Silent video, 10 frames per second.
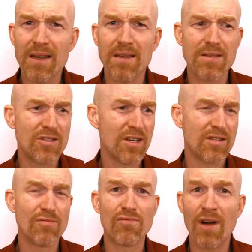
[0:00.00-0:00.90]
is
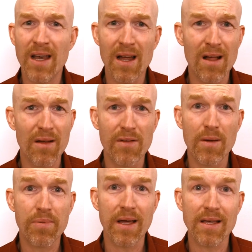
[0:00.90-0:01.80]
just running all over
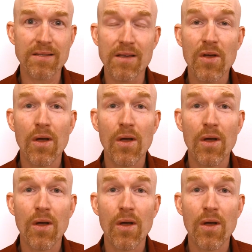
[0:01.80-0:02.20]
the place.